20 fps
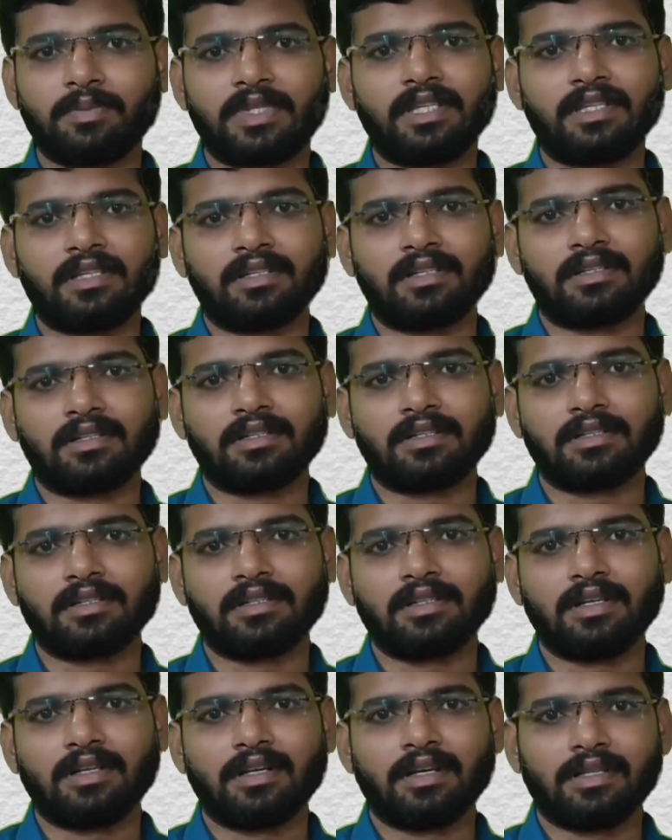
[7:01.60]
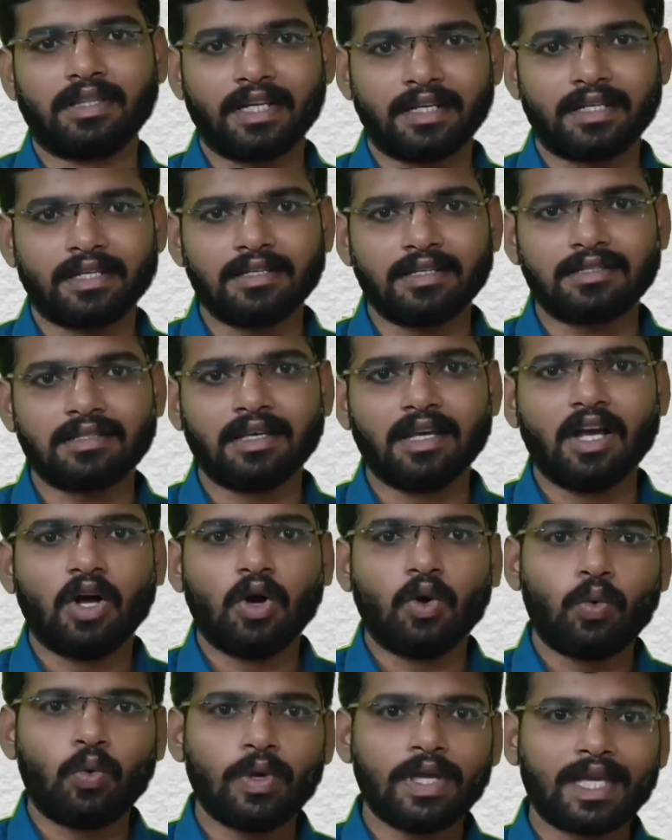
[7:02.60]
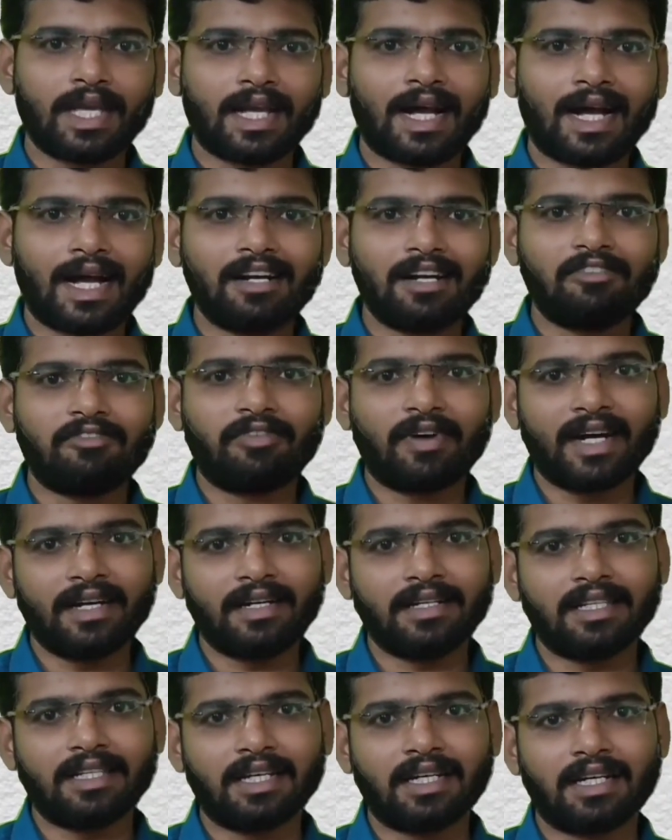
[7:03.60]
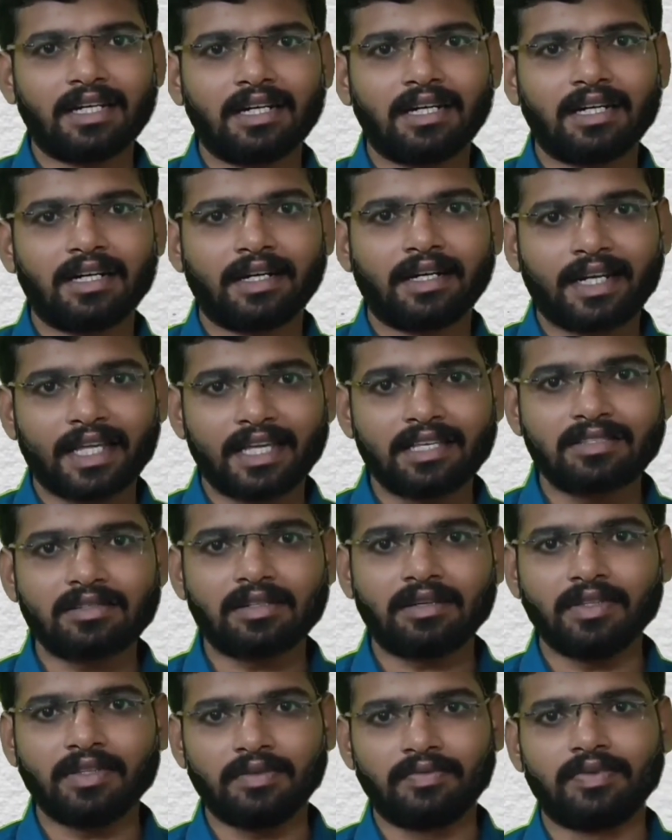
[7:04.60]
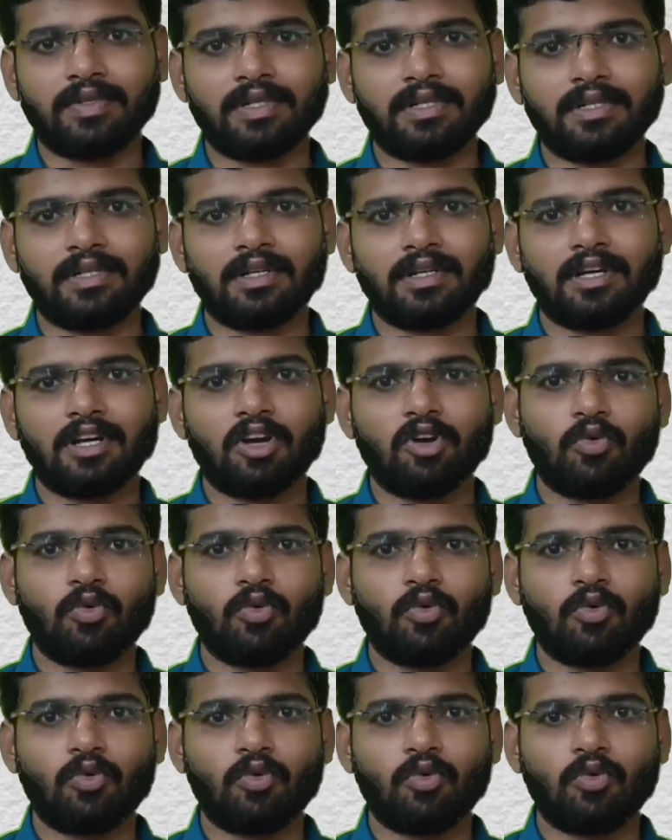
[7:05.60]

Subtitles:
something, that is, we can't find the taste of the food